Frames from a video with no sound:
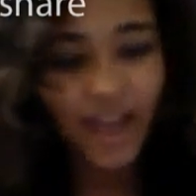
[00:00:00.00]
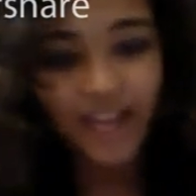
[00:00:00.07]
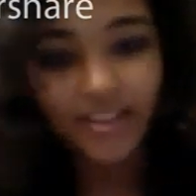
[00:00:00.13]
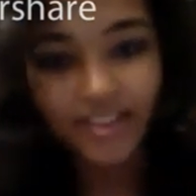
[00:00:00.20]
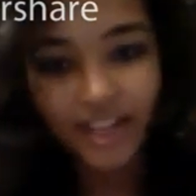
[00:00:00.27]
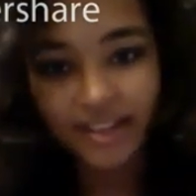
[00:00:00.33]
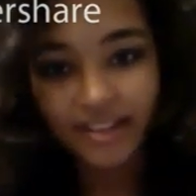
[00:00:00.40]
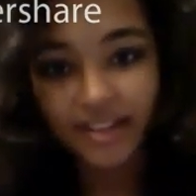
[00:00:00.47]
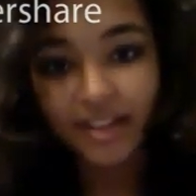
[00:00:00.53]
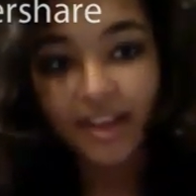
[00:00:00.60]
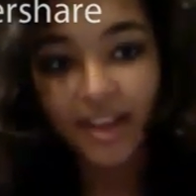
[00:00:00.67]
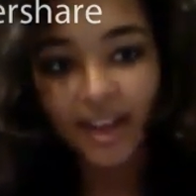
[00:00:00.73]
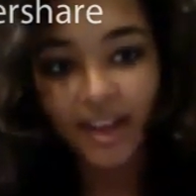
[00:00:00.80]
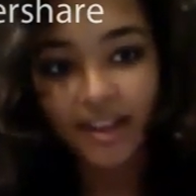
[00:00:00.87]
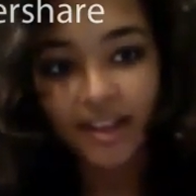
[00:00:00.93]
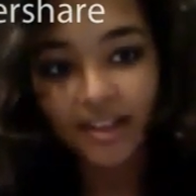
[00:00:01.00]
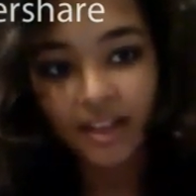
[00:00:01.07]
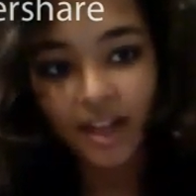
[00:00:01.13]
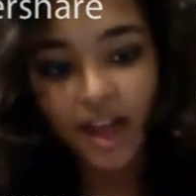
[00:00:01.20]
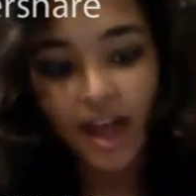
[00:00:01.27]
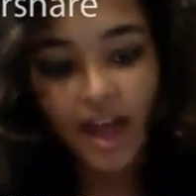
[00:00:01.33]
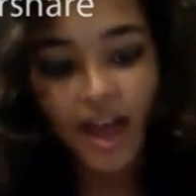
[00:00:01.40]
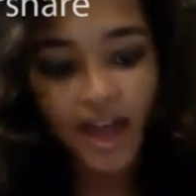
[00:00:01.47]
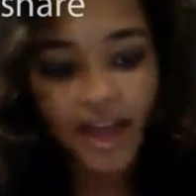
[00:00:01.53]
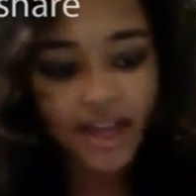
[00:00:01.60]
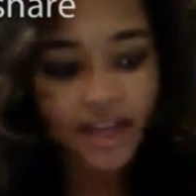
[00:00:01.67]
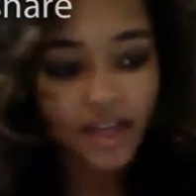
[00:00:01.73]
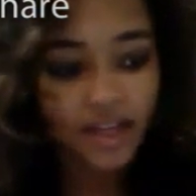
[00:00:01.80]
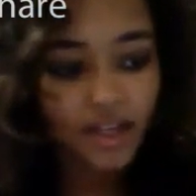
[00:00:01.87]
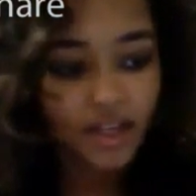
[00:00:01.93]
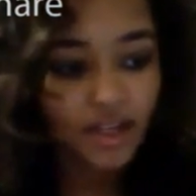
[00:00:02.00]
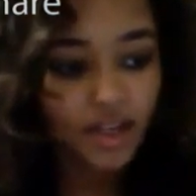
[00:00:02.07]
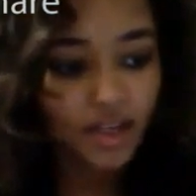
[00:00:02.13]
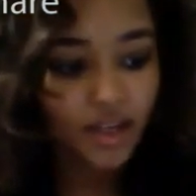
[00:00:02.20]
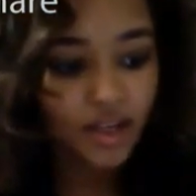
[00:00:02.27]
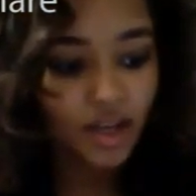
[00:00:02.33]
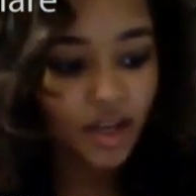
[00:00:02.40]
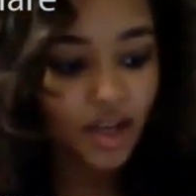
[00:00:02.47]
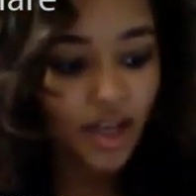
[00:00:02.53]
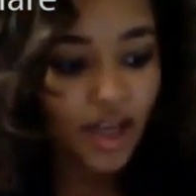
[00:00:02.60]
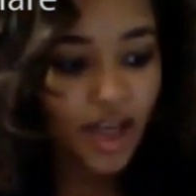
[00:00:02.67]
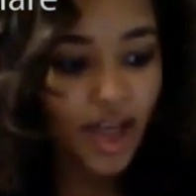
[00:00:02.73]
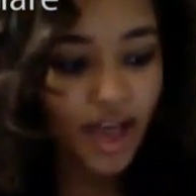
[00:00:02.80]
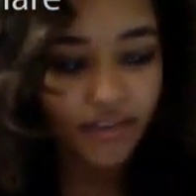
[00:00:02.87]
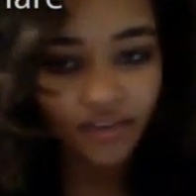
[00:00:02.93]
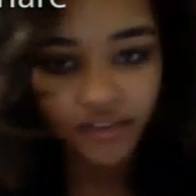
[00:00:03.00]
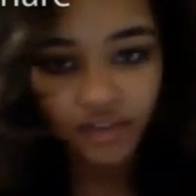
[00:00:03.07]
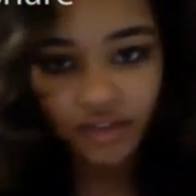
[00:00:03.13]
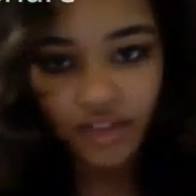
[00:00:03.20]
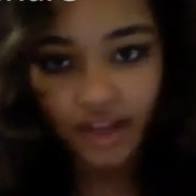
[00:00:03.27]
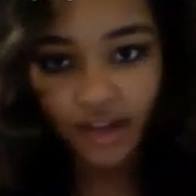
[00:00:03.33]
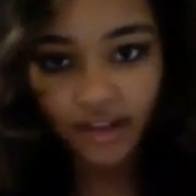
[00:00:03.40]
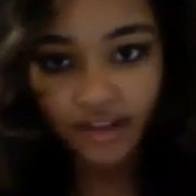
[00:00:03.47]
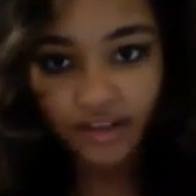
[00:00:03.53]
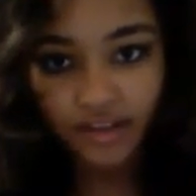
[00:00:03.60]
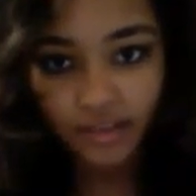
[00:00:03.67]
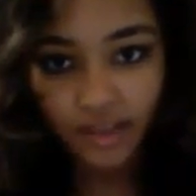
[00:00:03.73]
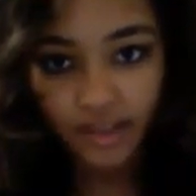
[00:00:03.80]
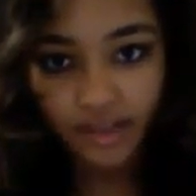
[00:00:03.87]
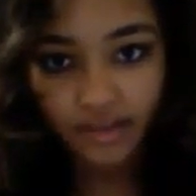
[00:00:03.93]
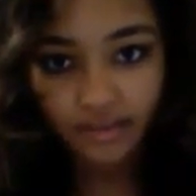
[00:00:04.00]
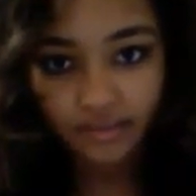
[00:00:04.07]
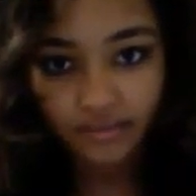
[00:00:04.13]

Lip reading: it's Jessica, and I have a few shoutouts to make.